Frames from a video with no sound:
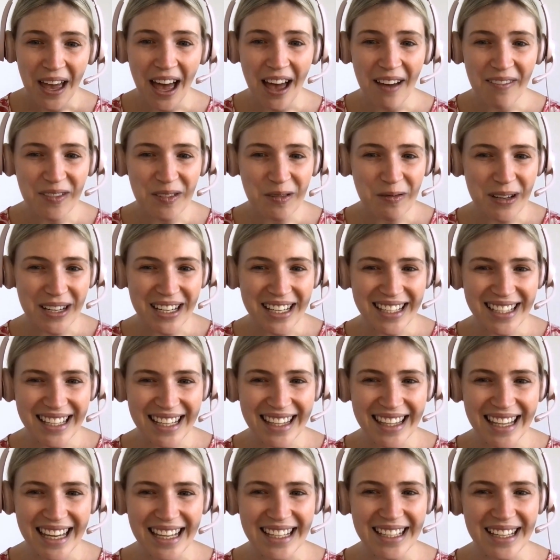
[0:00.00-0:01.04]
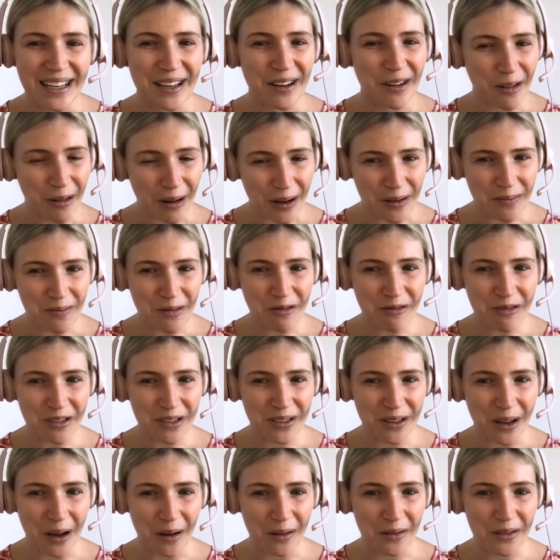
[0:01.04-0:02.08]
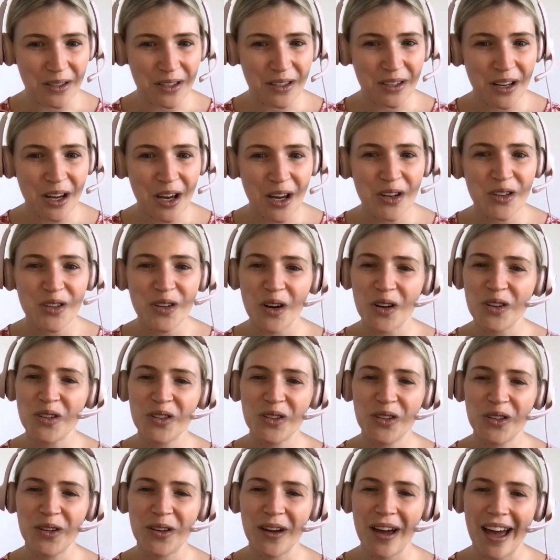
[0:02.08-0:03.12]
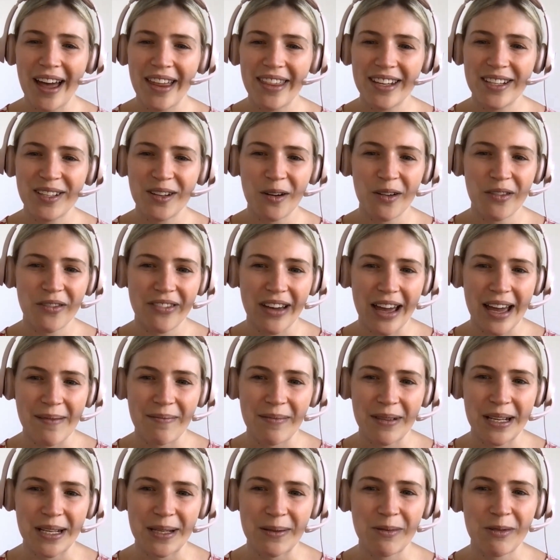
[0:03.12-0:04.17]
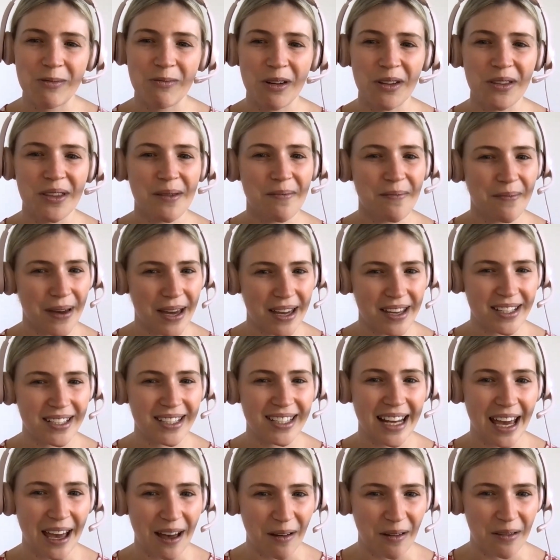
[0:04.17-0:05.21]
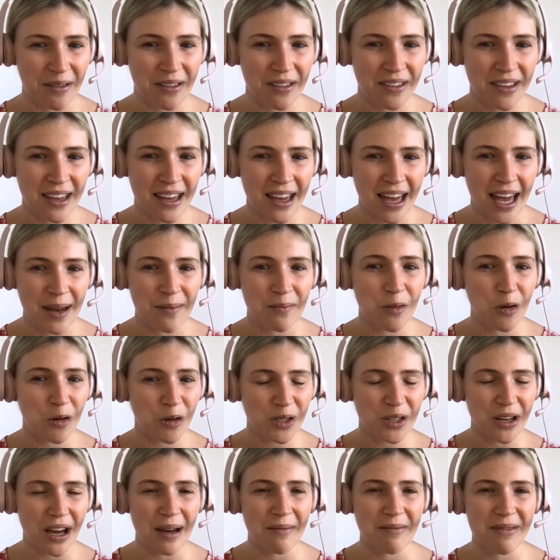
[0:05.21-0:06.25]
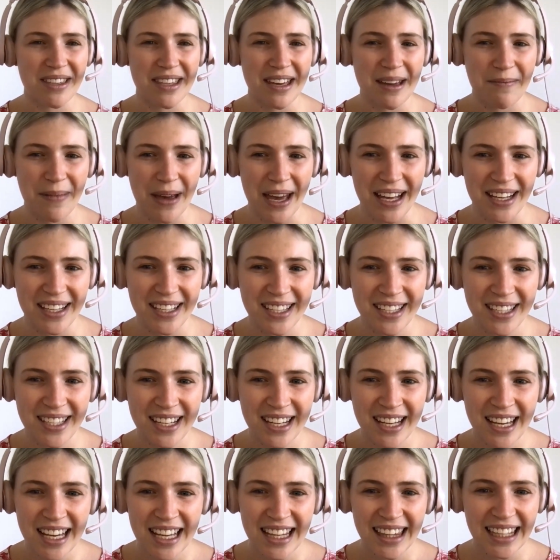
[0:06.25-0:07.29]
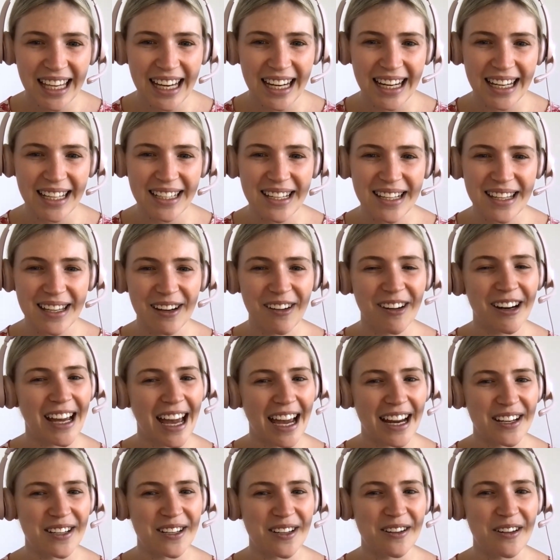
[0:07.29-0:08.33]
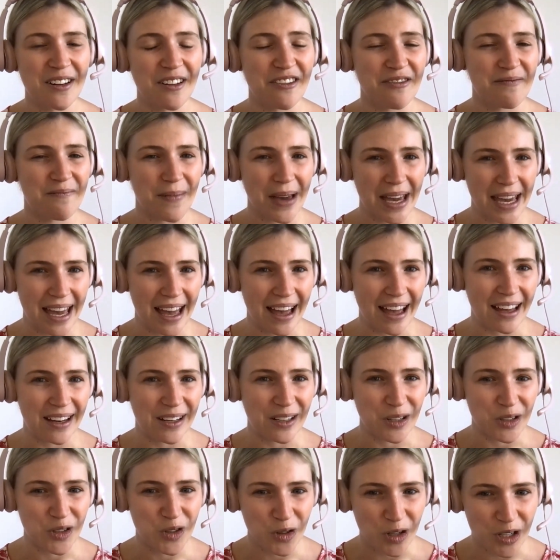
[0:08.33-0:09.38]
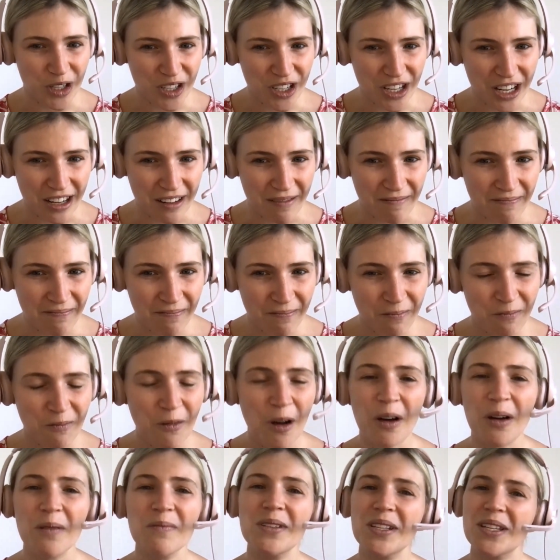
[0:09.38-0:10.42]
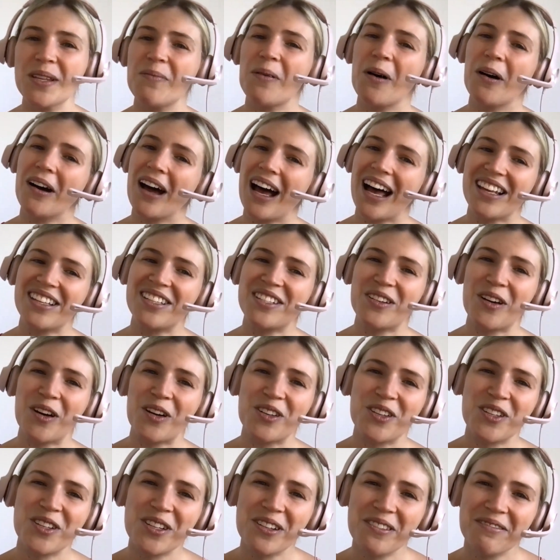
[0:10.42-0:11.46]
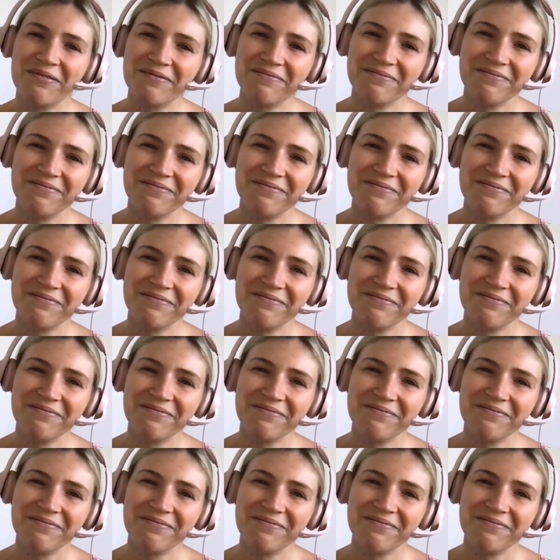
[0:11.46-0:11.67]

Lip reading: After witnessing these incredible results, Josh knew other dog families would want the best health and more time with their pets, leading to the creation of Mia Nutrition. Welcome to the podcast, Josh.